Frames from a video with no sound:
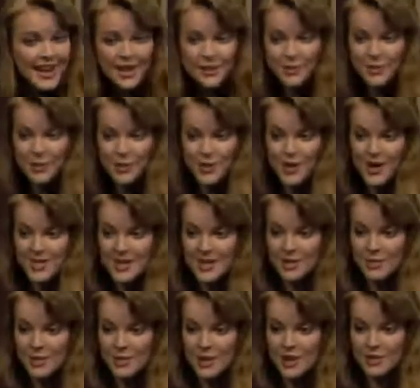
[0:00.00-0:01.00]
And if you're
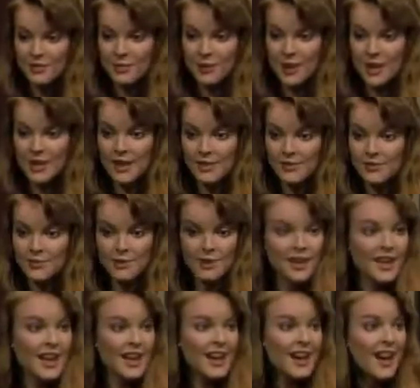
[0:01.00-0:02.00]
asking me to forgive and
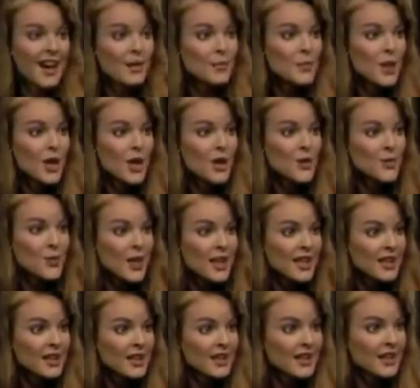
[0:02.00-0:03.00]
forget, I'm not
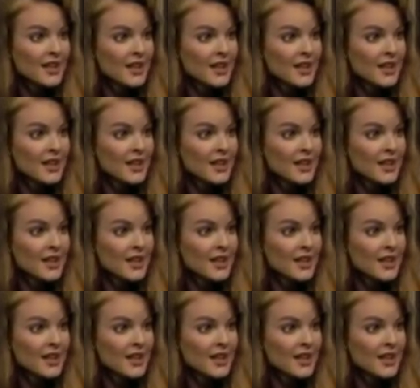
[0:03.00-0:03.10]
ready.